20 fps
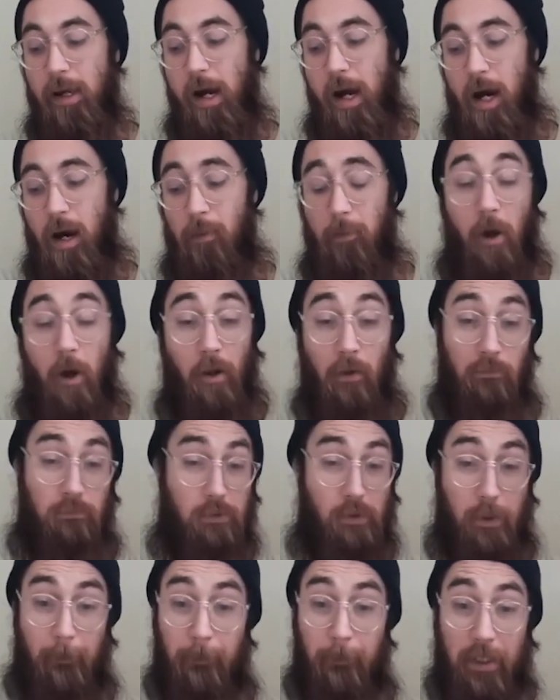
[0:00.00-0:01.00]
All
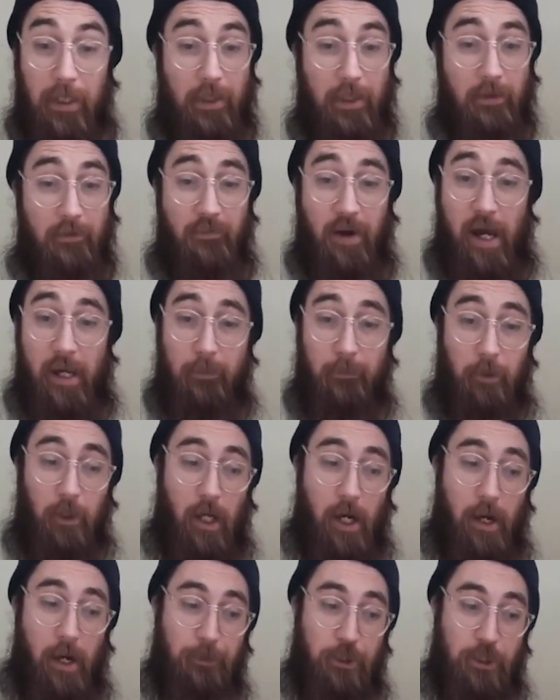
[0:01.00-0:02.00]
completely viable
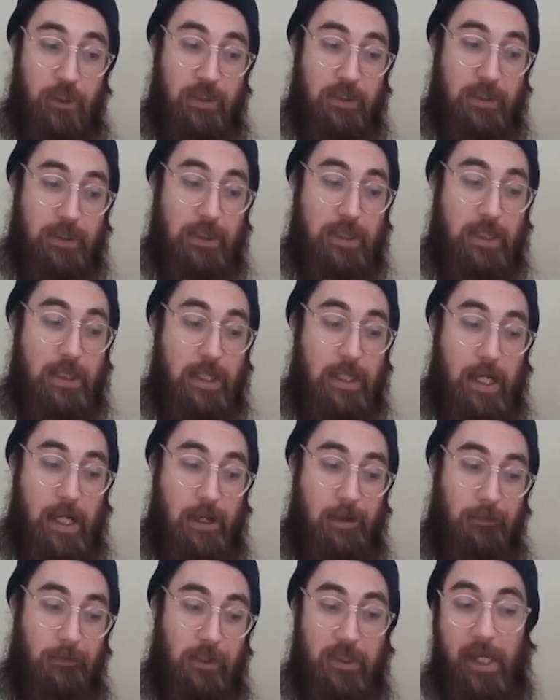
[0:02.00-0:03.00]
options.
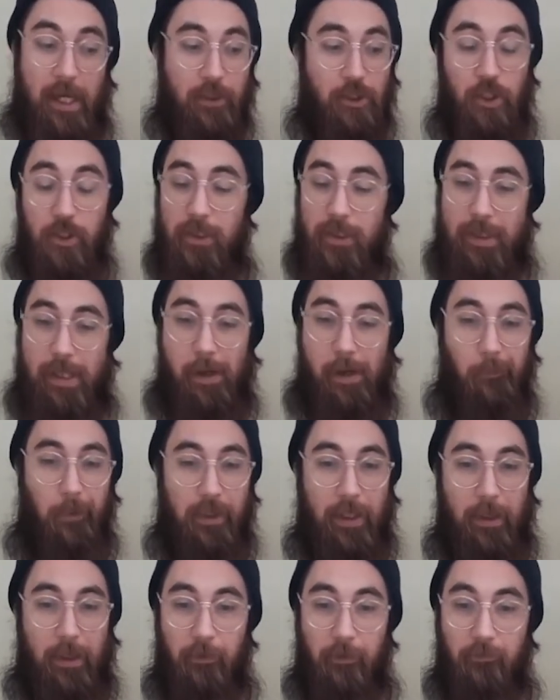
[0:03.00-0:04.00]
Just ask your DM what
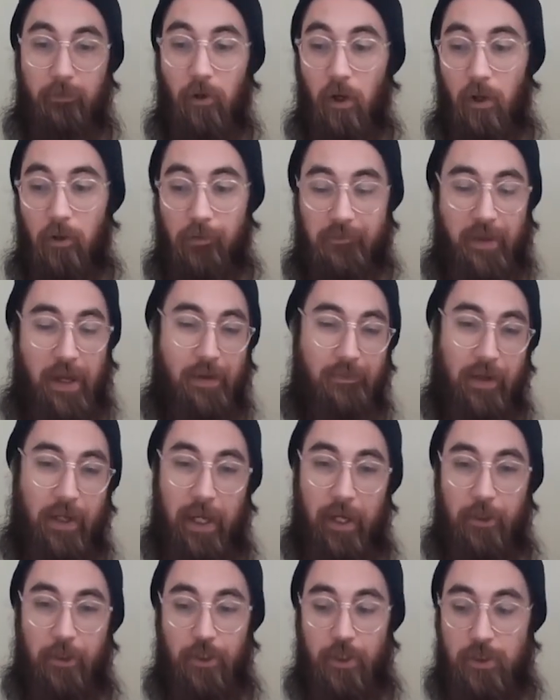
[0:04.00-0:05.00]
they prefer or if they have any
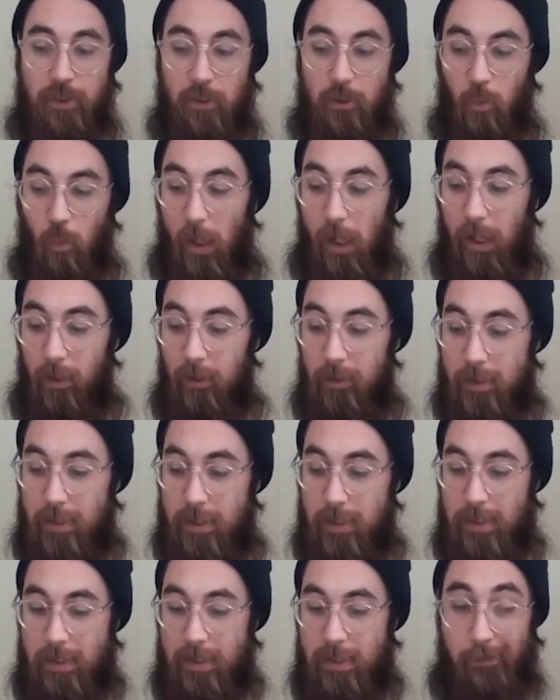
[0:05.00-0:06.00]
extras as well.
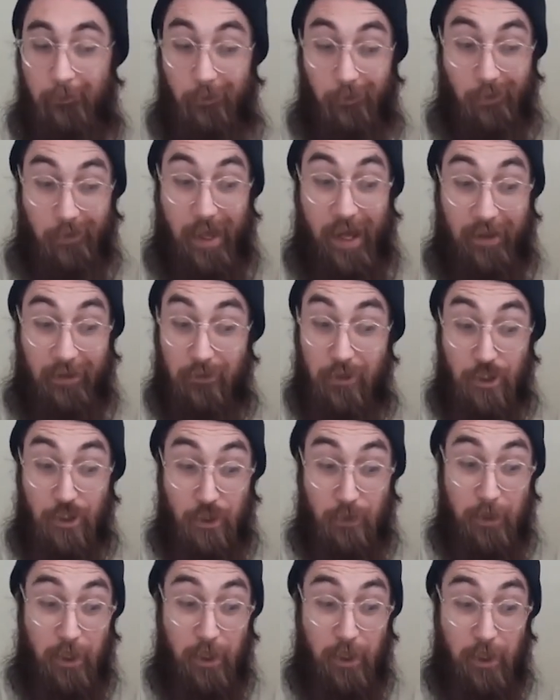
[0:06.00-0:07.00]
But with that, you
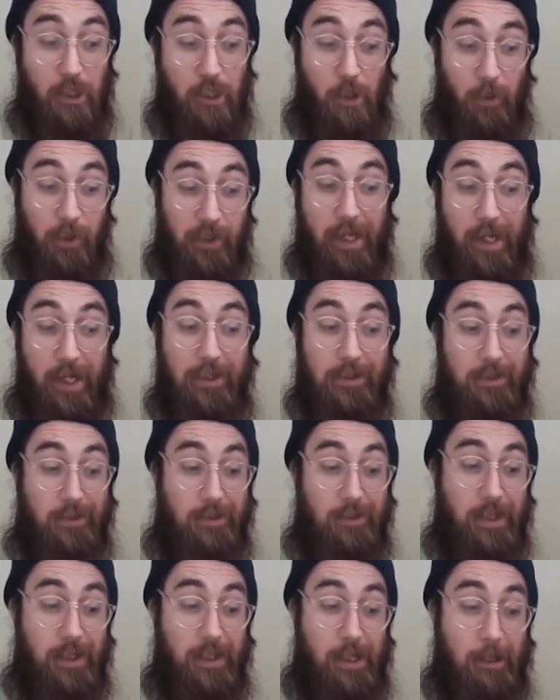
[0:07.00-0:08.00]
should be good to go on dice.
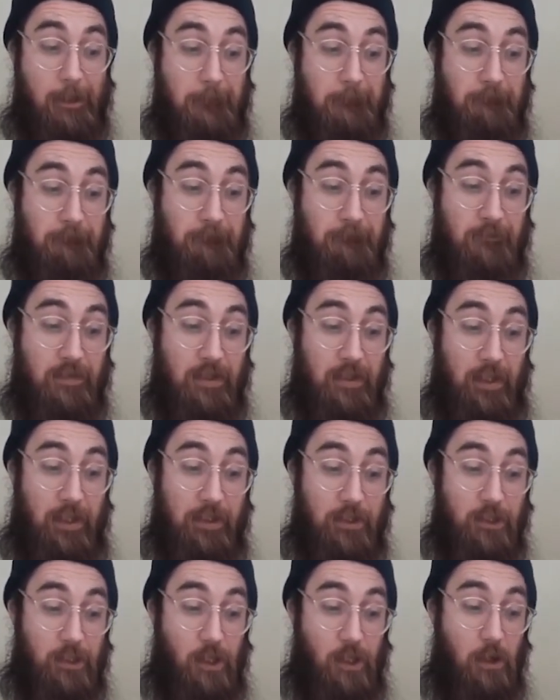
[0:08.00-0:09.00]

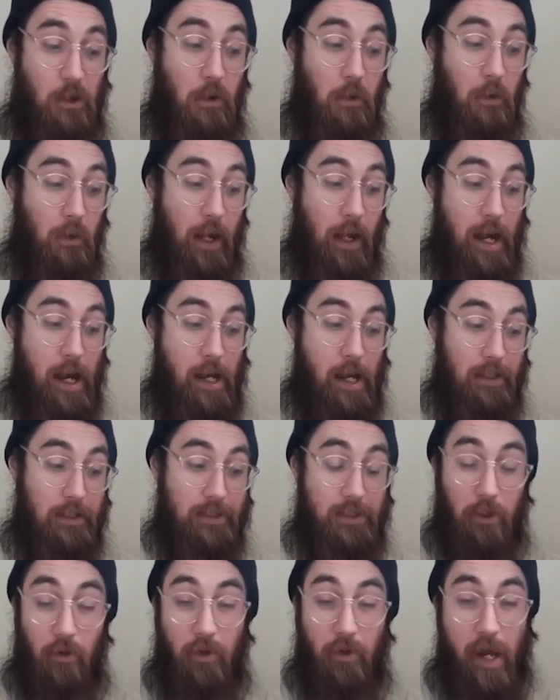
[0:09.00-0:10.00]
And so
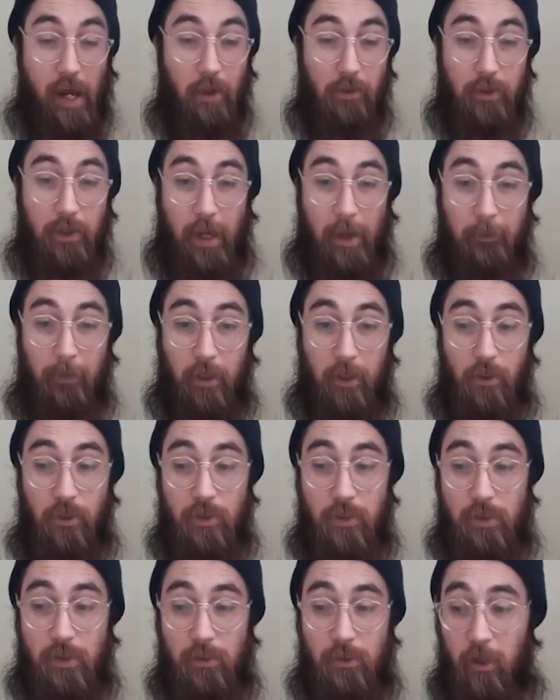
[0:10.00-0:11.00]
stick around. I'm going to do some